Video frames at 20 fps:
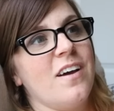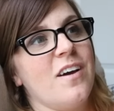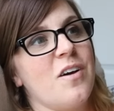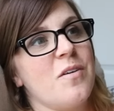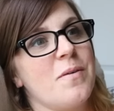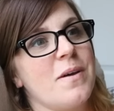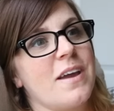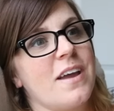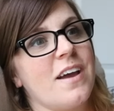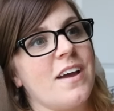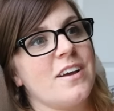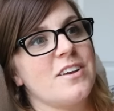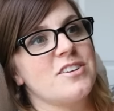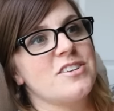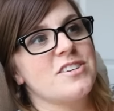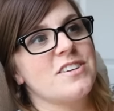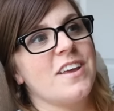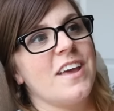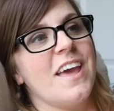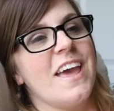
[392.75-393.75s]
Oh my
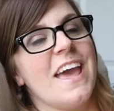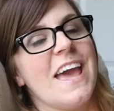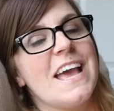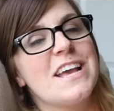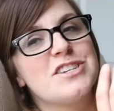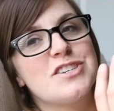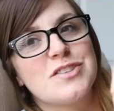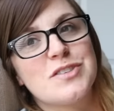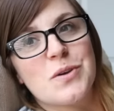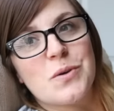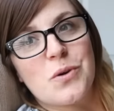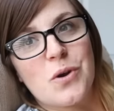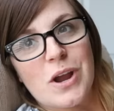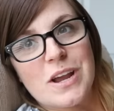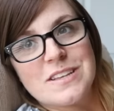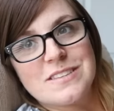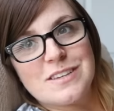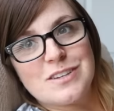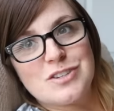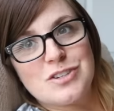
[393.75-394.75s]
gosh. It's just so
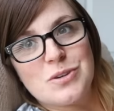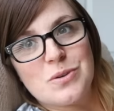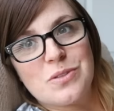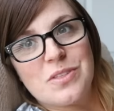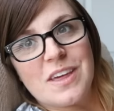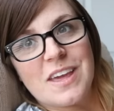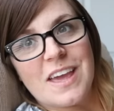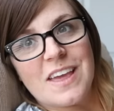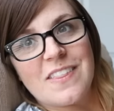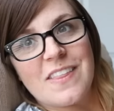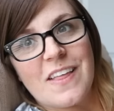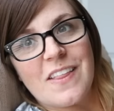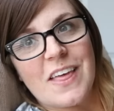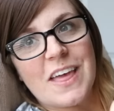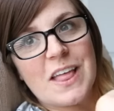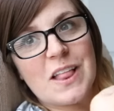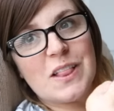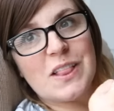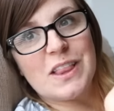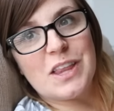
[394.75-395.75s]
crazy too, thinking that
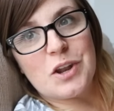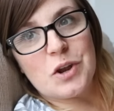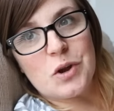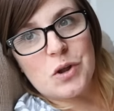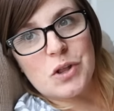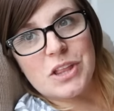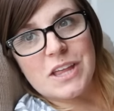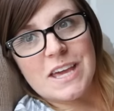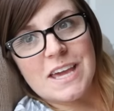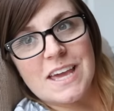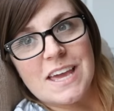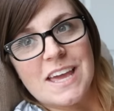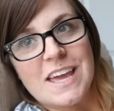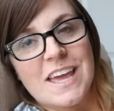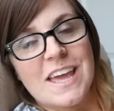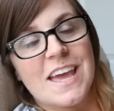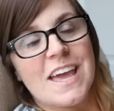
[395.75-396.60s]
like literally